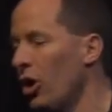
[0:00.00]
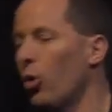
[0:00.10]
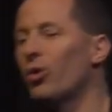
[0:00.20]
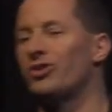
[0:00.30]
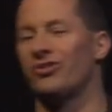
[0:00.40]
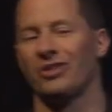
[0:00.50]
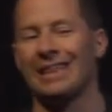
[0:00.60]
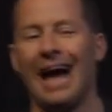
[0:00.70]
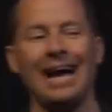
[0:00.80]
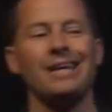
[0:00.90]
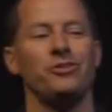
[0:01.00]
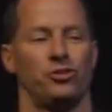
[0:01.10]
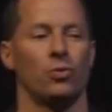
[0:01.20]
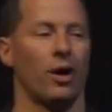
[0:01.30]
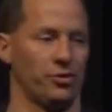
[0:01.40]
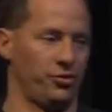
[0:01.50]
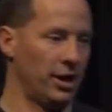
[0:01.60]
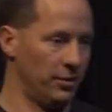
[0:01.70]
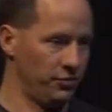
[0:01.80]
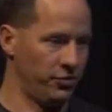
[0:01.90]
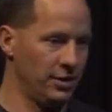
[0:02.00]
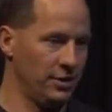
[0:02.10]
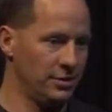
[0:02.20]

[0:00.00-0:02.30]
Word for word: we're just lying to ourselves